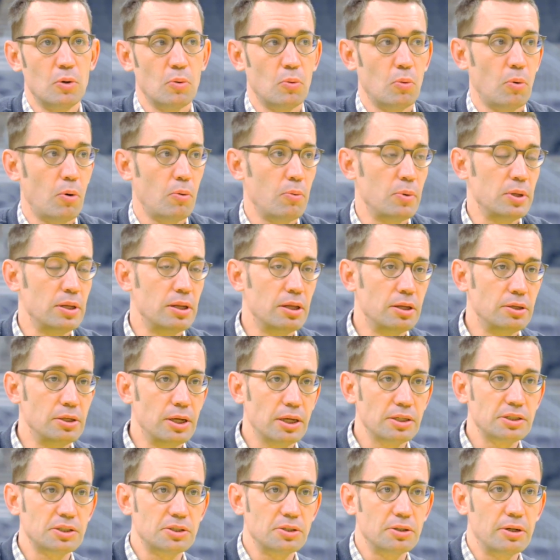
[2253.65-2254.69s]
what we did
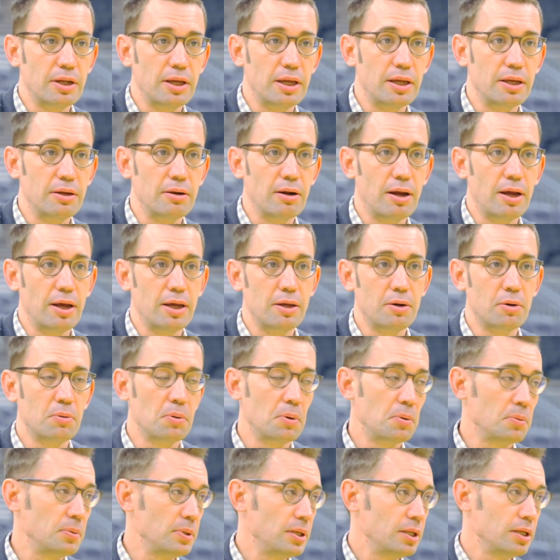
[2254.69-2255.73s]
yesterday, right, or
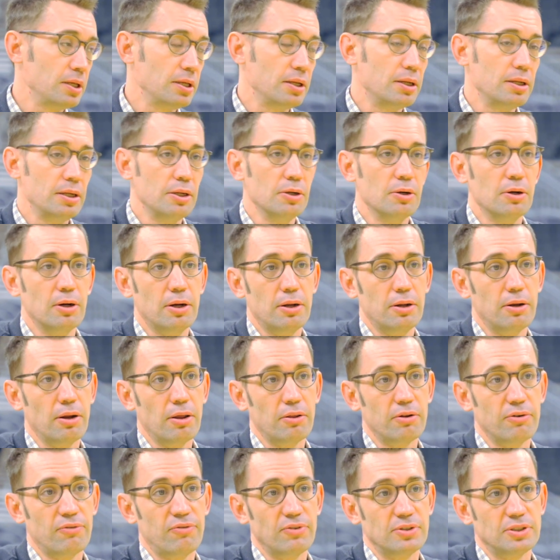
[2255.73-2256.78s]
what we did here at
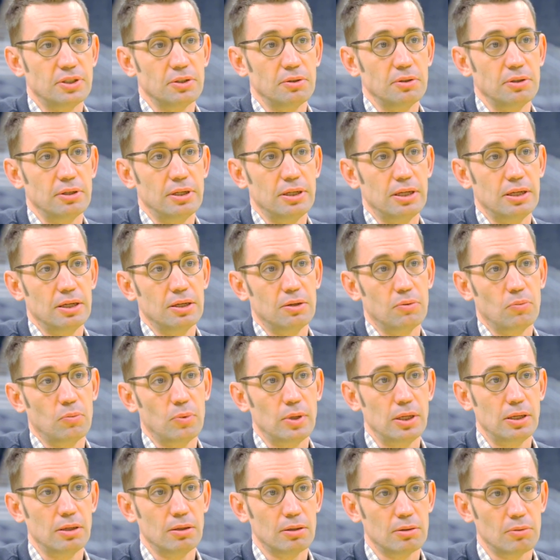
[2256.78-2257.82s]
another facility, and
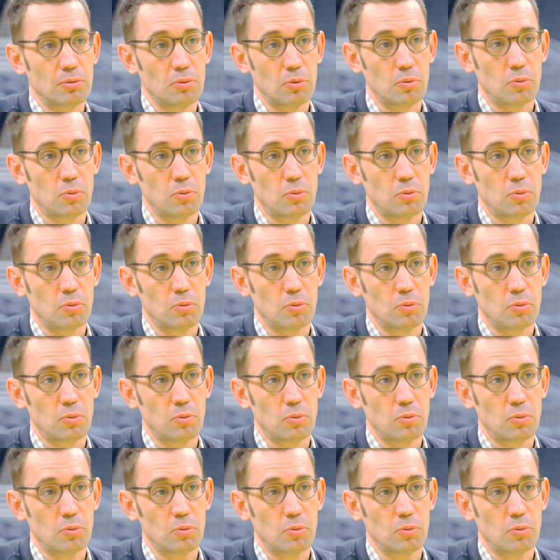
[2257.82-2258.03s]
we